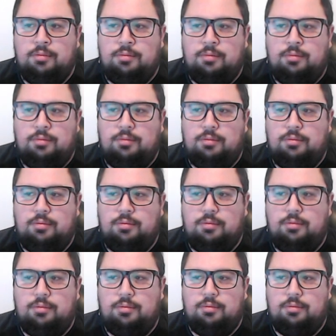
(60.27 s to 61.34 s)

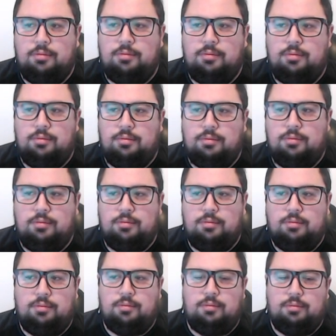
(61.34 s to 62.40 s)

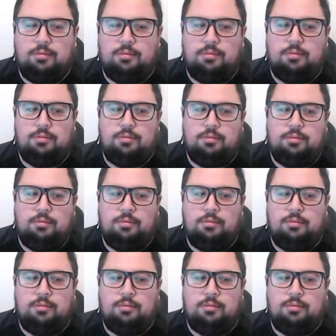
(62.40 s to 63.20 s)
This person isn't speaking.